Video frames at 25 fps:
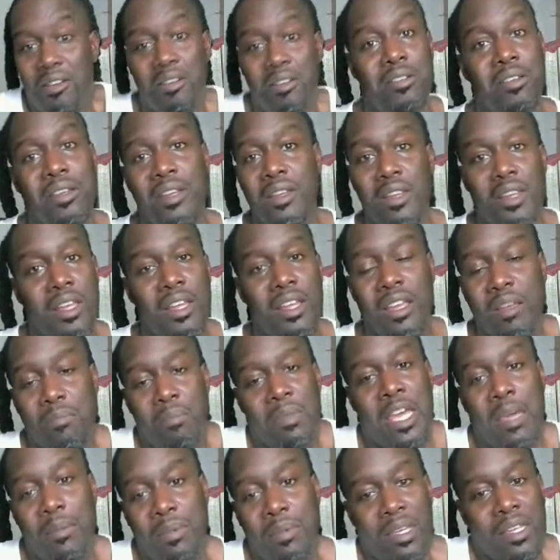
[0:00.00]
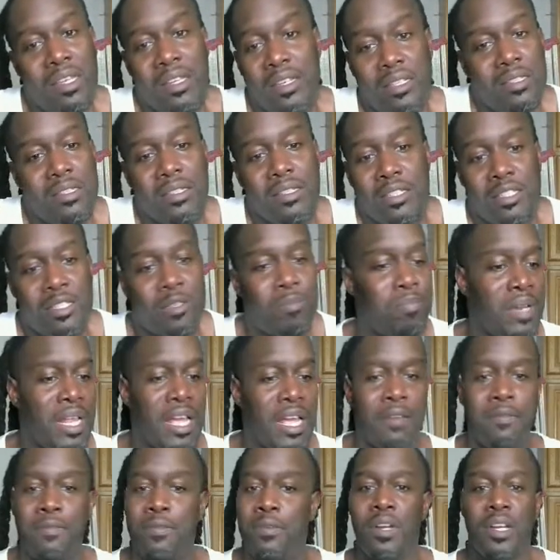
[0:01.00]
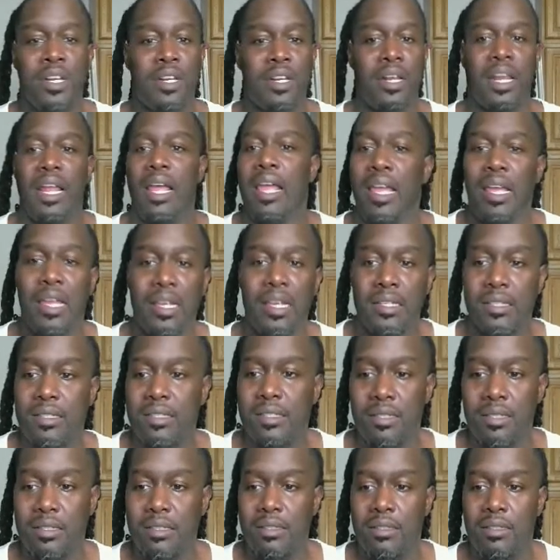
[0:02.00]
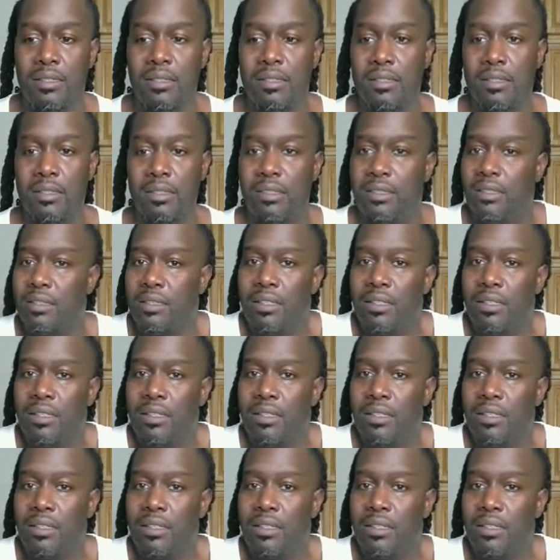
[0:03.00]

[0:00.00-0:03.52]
I don't know. Maybe it's to apply for a class.